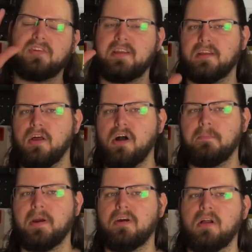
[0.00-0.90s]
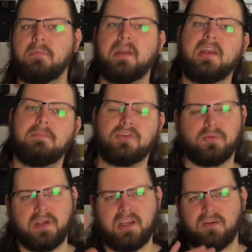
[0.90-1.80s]
and the long barrel, I'm getting
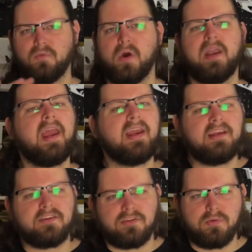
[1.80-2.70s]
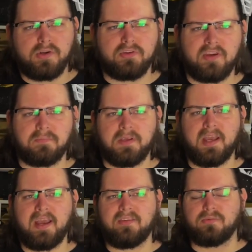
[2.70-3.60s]
between 180 to 200
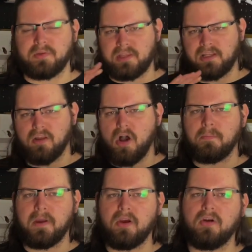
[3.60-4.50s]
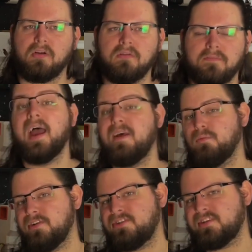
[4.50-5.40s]
FPS with the long barrel and
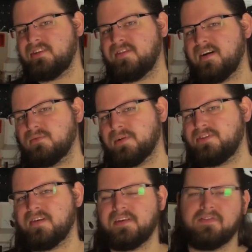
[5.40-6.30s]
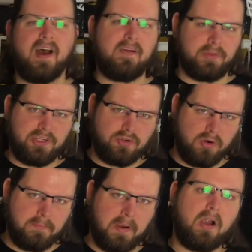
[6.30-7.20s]
165 to 175 with the
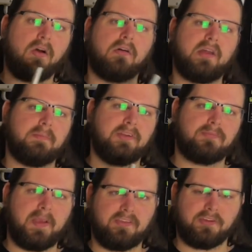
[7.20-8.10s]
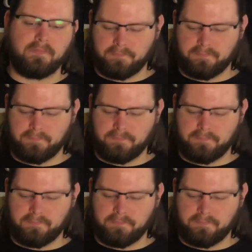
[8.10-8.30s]
short barrel and the mid spacer.